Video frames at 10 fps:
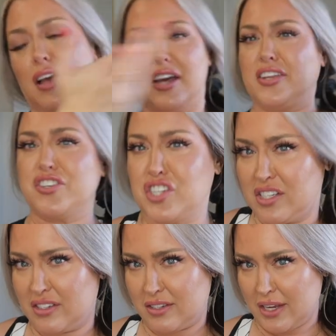
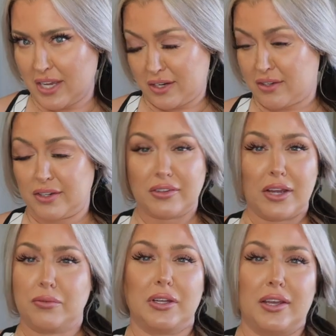edition. I don't know,
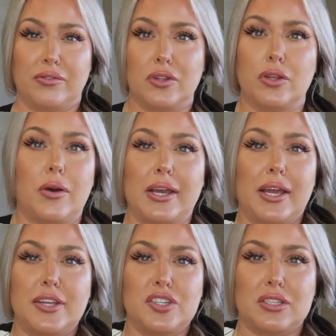I really have no
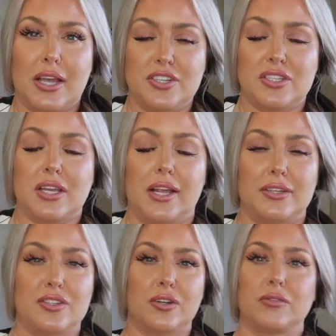idea. I just I just kind
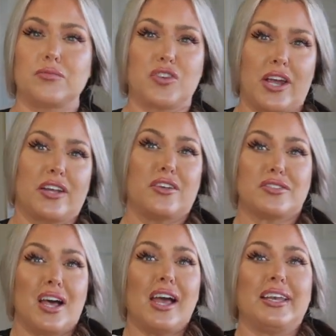of start trying
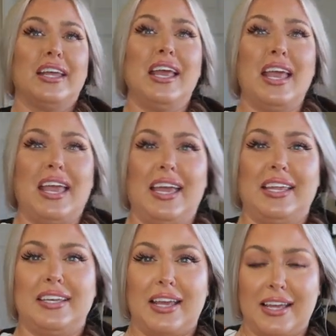clothes on
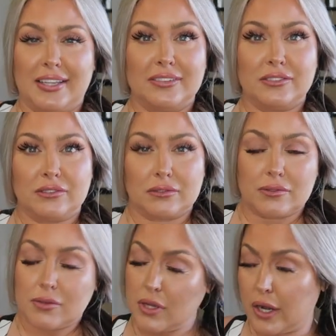and and
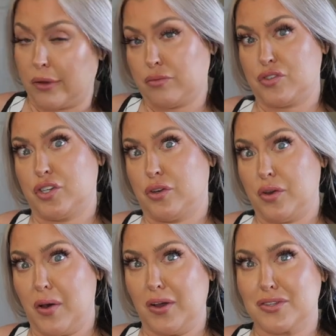you know, show
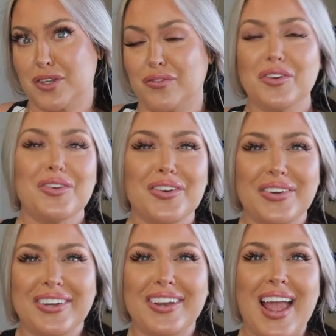you all. So if you're new
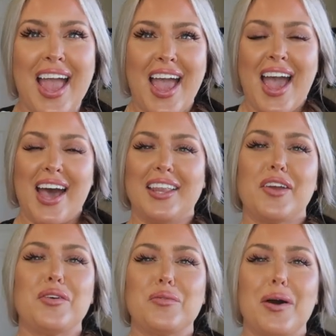here,
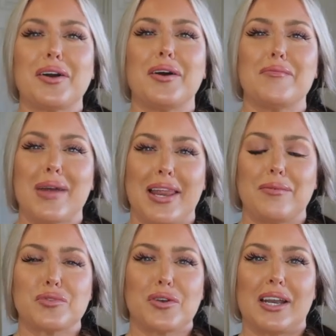hello and welcome. My
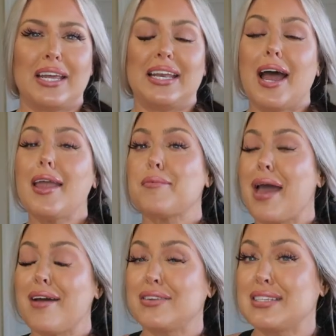name's Rhonda and I am
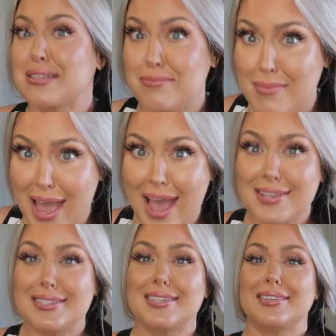having some
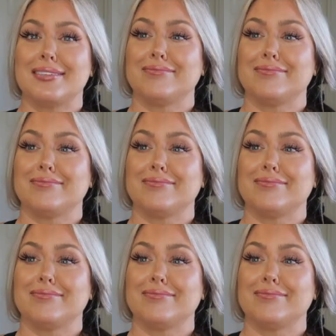mass